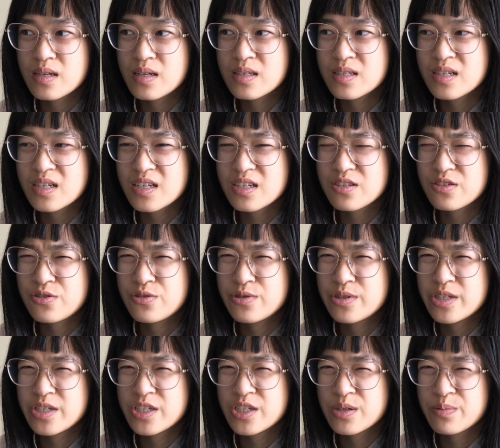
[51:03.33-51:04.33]
it's like
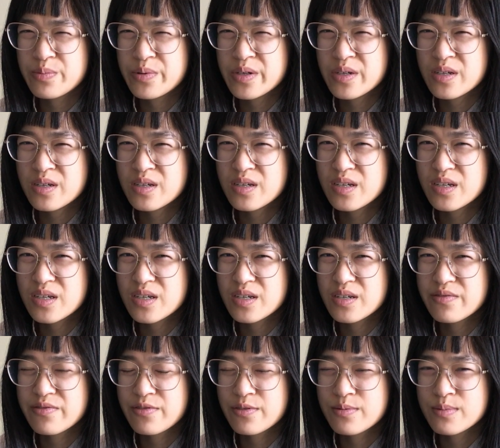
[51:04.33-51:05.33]
2-day shipping
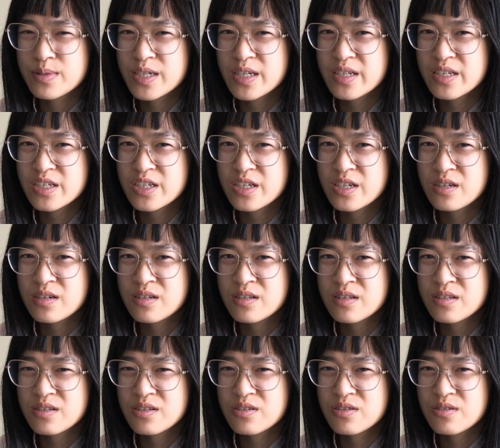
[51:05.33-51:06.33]
from DHL,
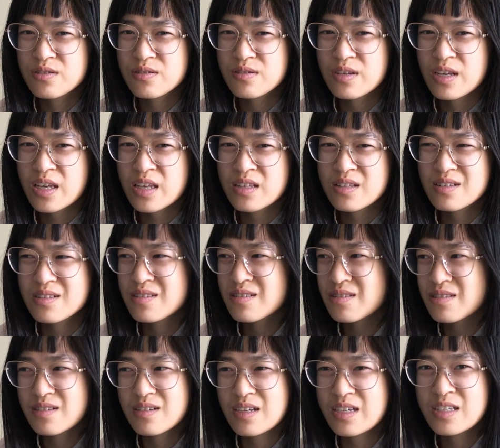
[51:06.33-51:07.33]
and
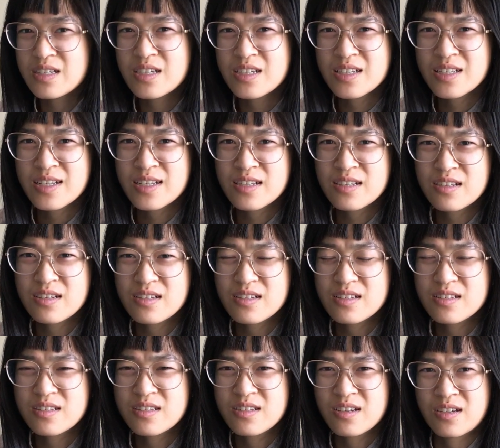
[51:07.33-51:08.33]
it didn't get
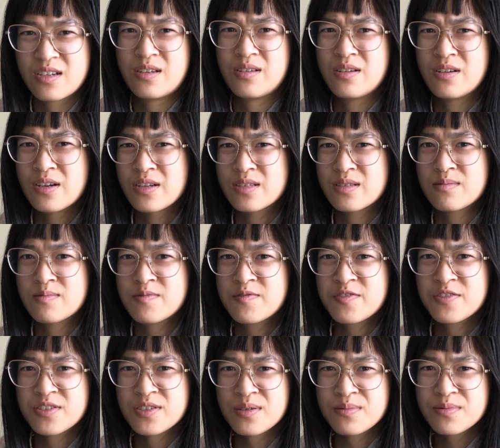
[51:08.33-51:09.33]
stuck in customs for
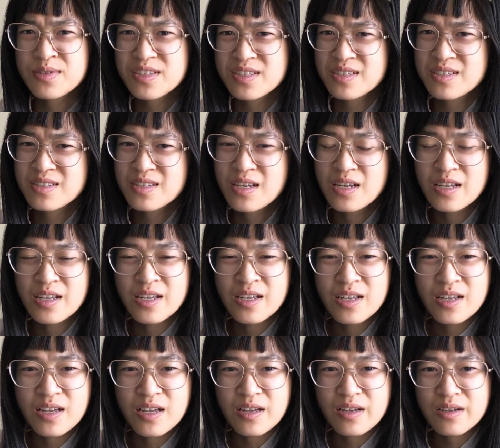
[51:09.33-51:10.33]
some reason.
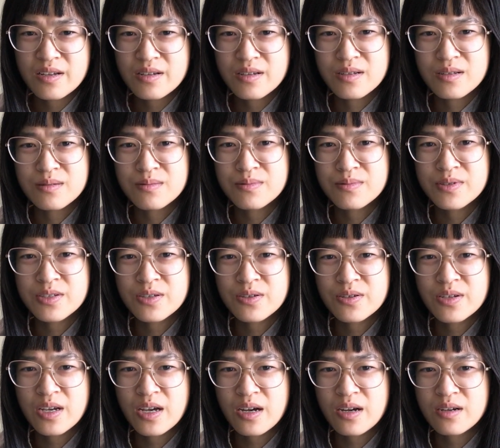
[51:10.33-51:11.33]
So
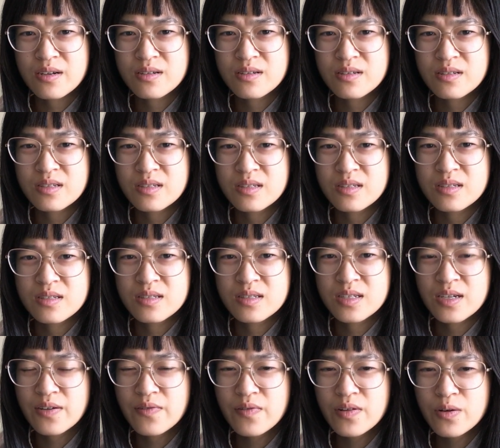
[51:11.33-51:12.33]
yeah,
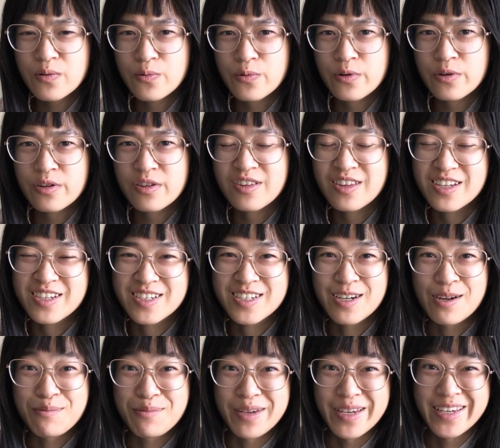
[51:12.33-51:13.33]
definitely worth the
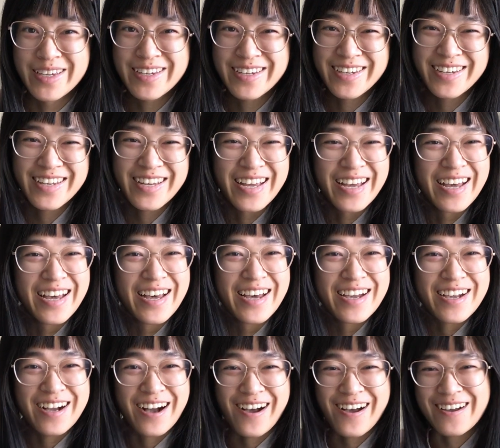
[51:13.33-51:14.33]
shipping
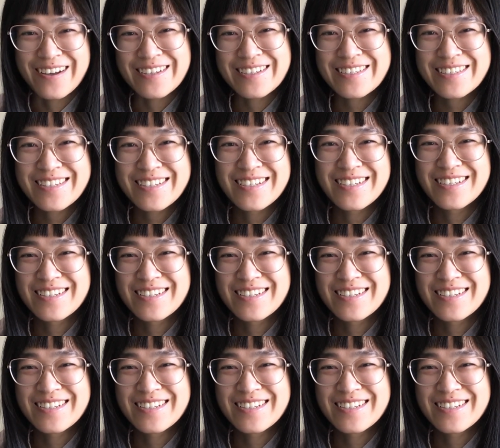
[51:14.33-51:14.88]
cost